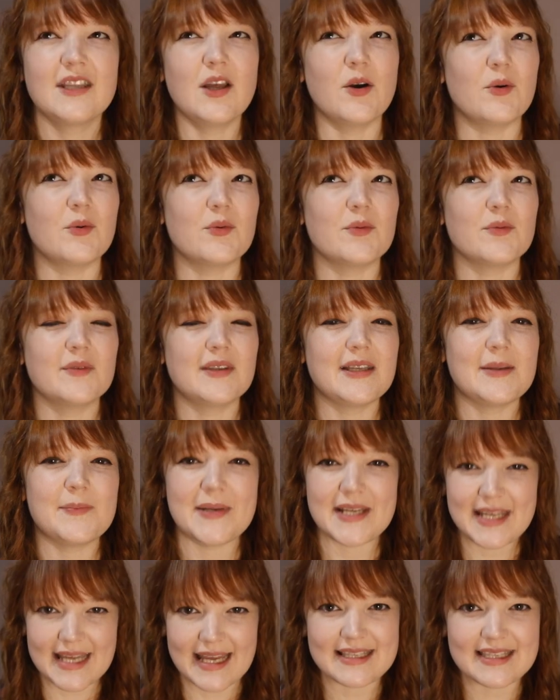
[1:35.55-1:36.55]
No, they'd
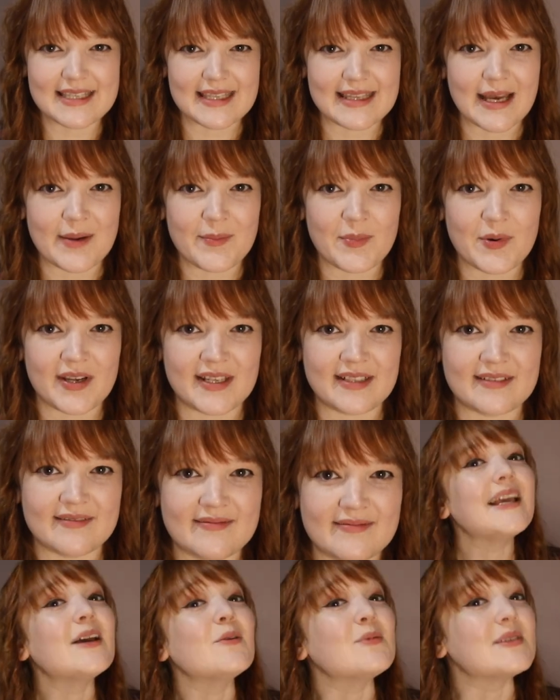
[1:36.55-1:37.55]
be kids at that point.
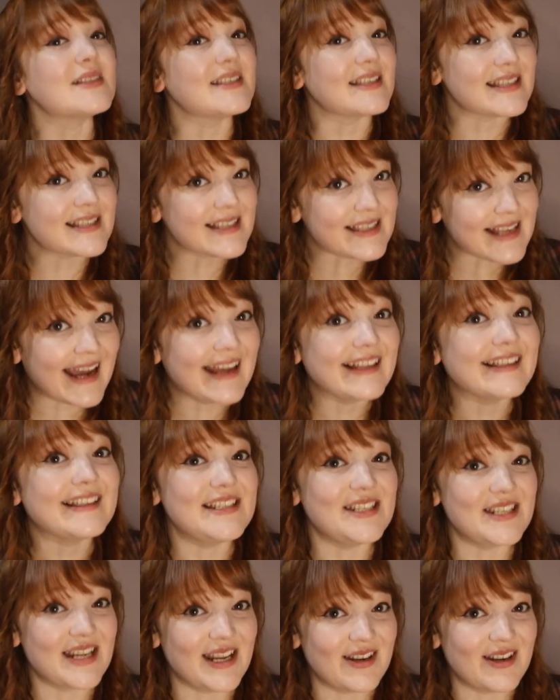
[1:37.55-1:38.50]
It was the silent